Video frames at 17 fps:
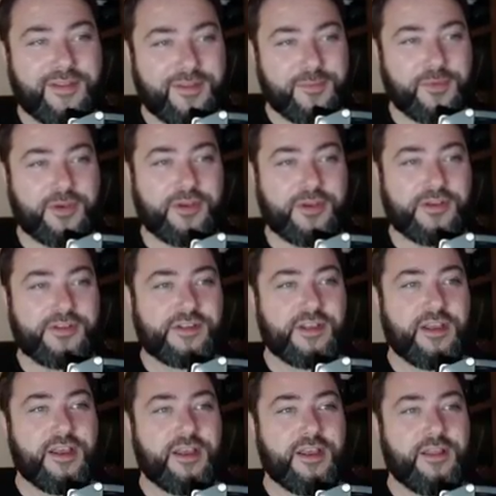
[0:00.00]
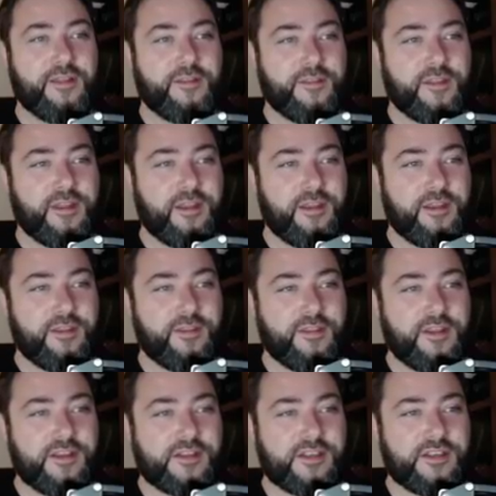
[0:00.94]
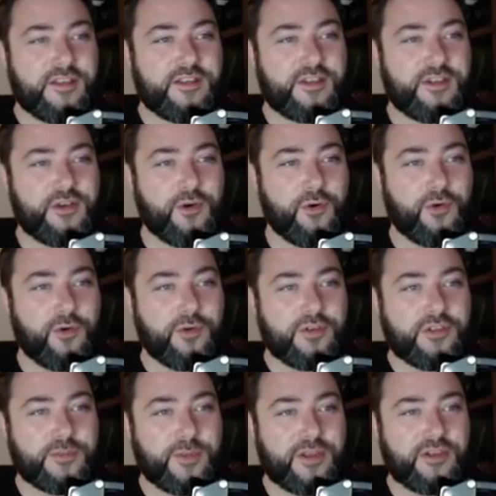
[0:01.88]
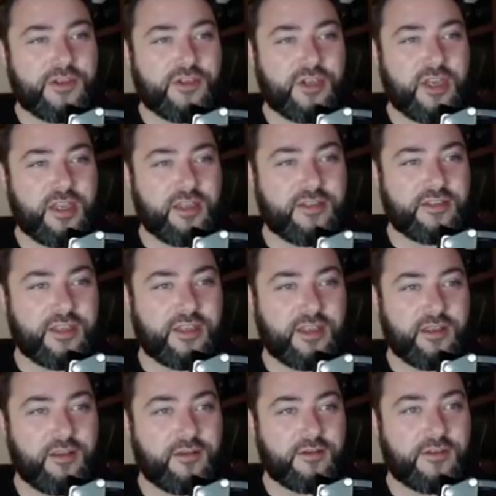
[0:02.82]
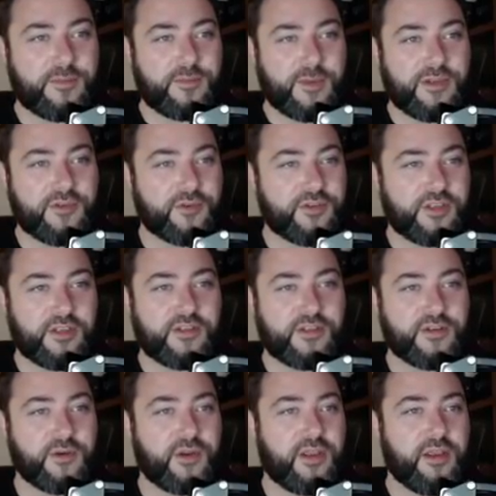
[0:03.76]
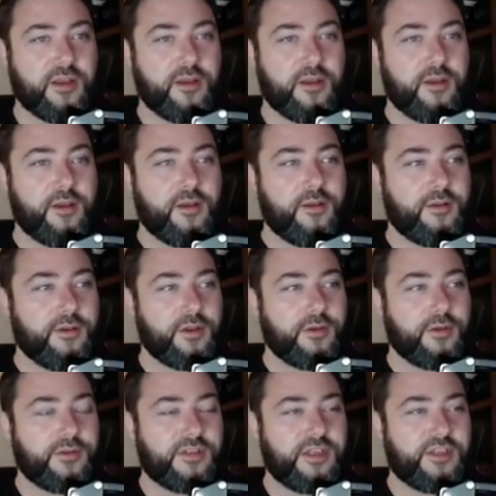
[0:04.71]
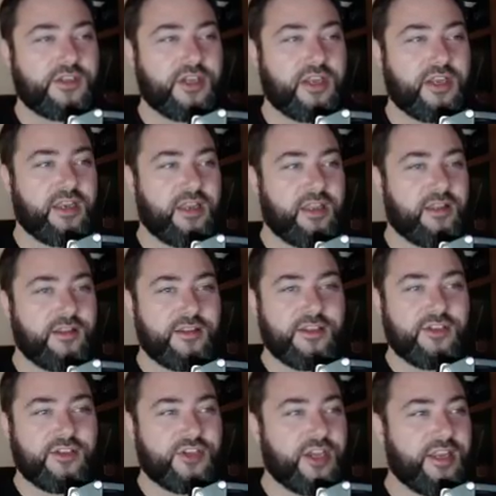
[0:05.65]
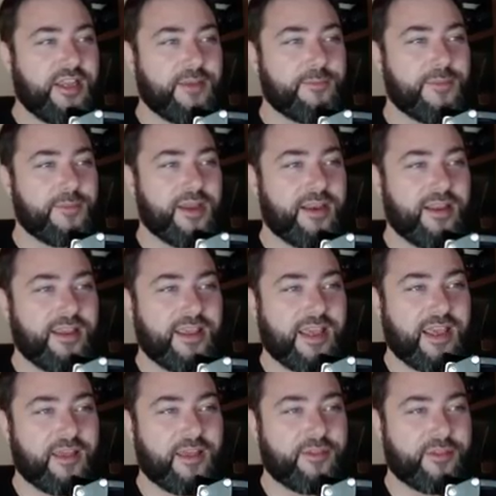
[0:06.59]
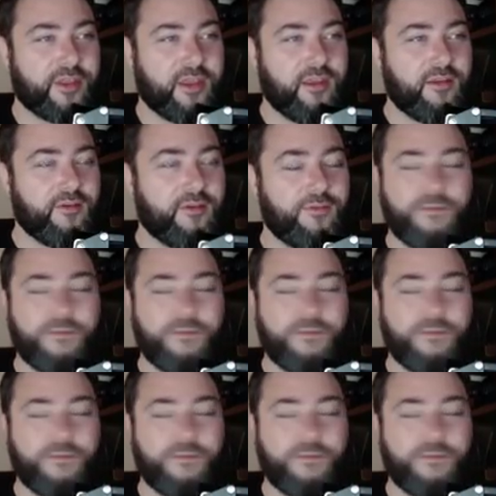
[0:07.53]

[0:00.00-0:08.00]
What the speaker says: Because this is your specialty, sorry. Nosy Jenny and meddling Kathy.